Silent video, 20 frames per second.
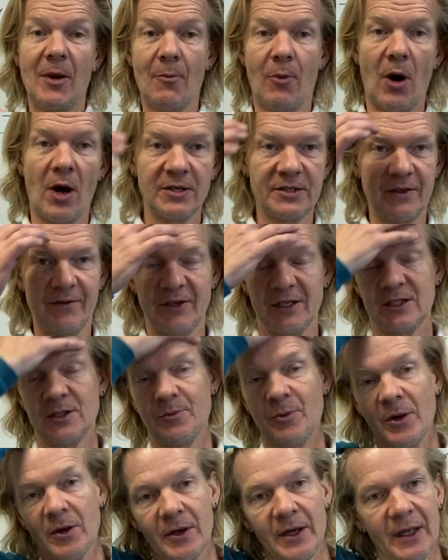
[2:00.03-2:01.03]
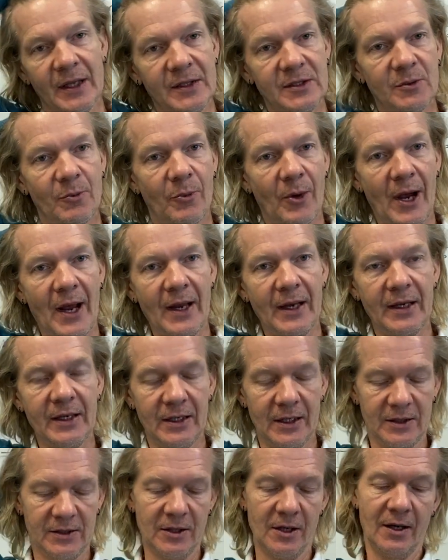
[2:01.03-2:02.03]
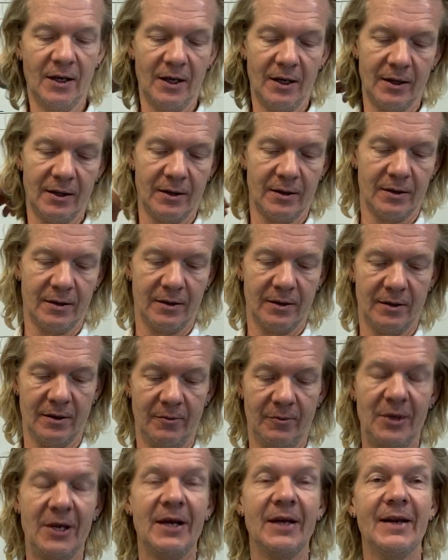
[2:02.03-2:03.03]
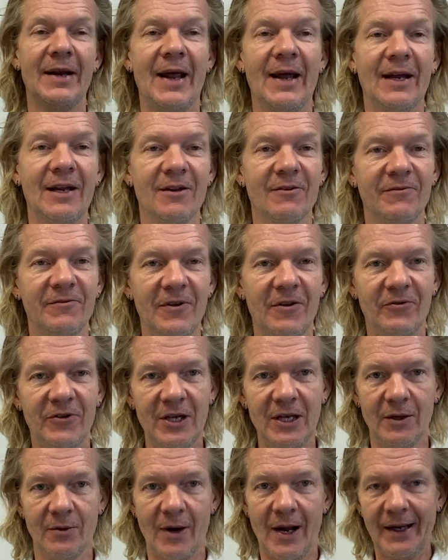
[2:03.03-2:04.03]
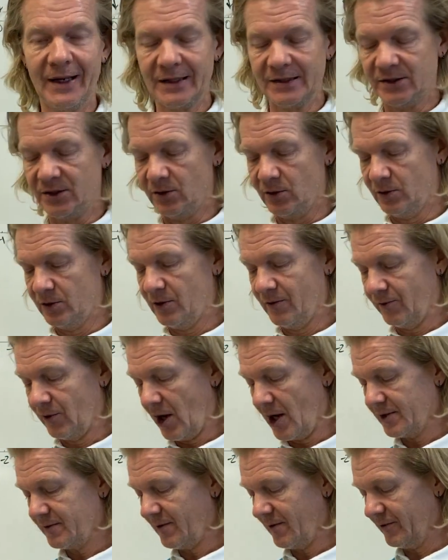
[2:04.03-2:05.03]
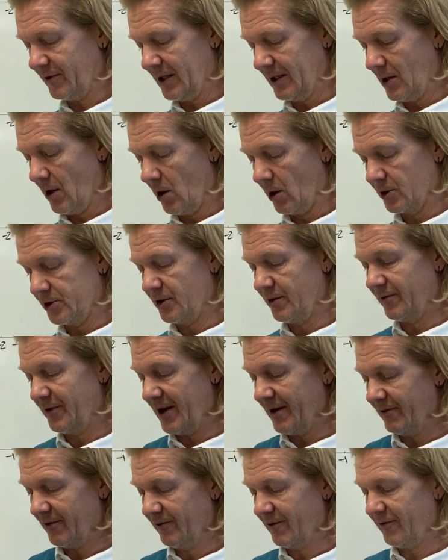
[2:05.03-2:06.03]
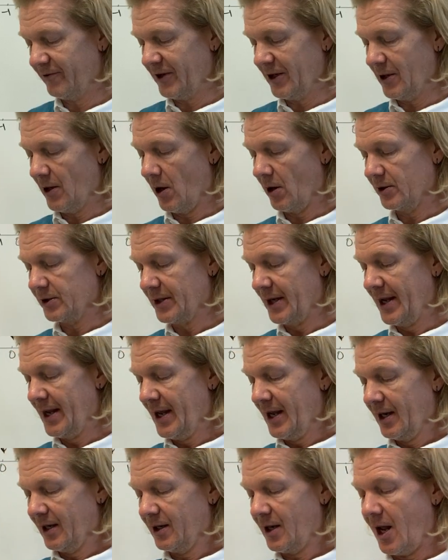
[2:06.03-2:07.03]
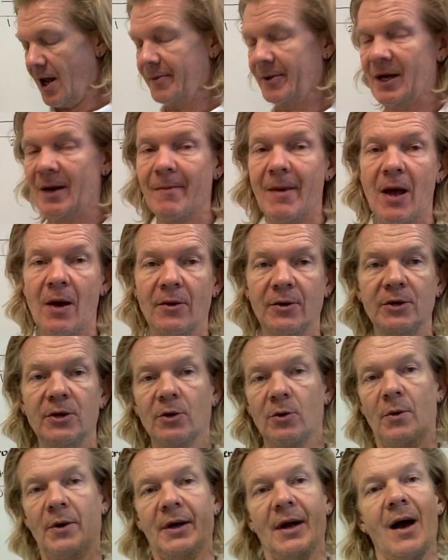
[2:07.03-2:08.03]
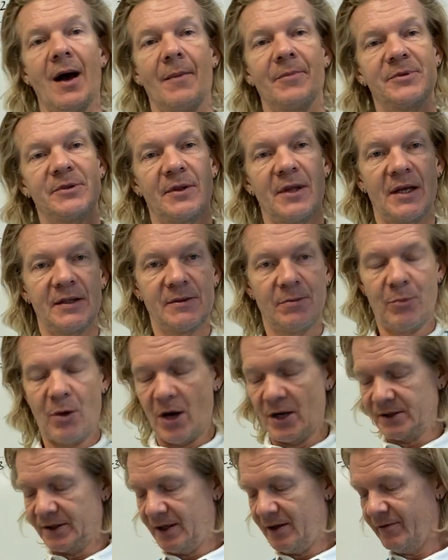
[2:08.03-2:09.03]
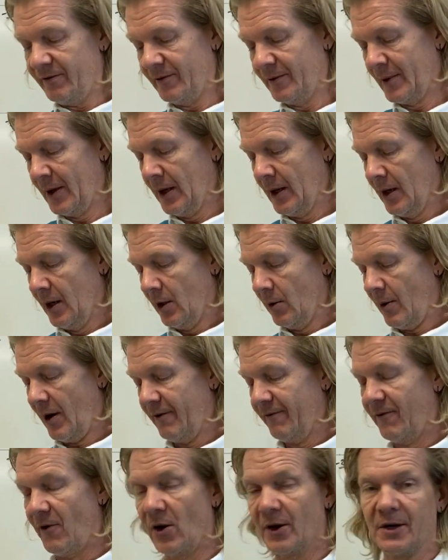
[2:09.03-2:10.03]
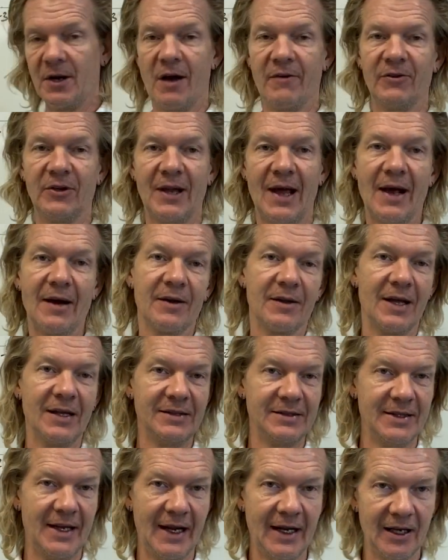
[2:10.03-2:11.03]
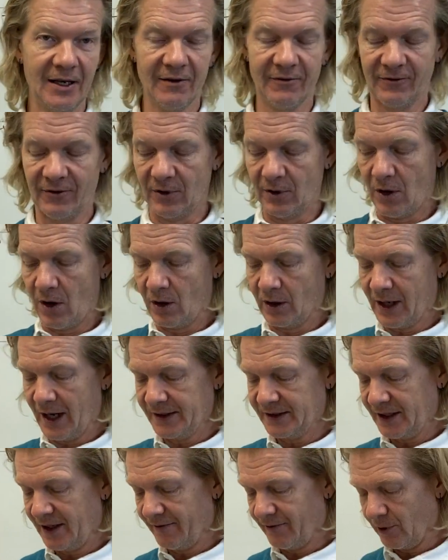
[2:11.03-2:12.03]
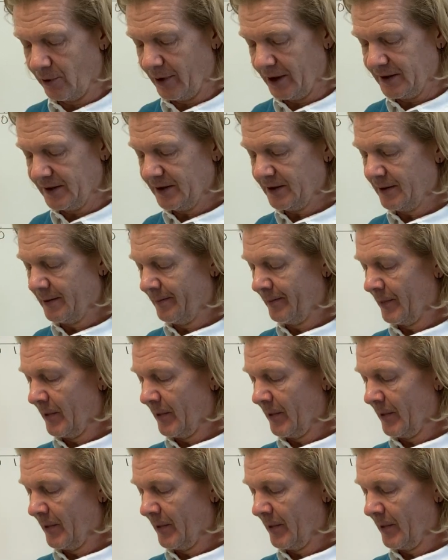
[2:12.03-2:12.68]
a positive experience, but it's gonna be a -15, right? Because you've lost $15, you've given $15. Climbing a mountain, you're going up, so that's positive, right? Falling off a ladder, that's negative for all kinds of different reasons.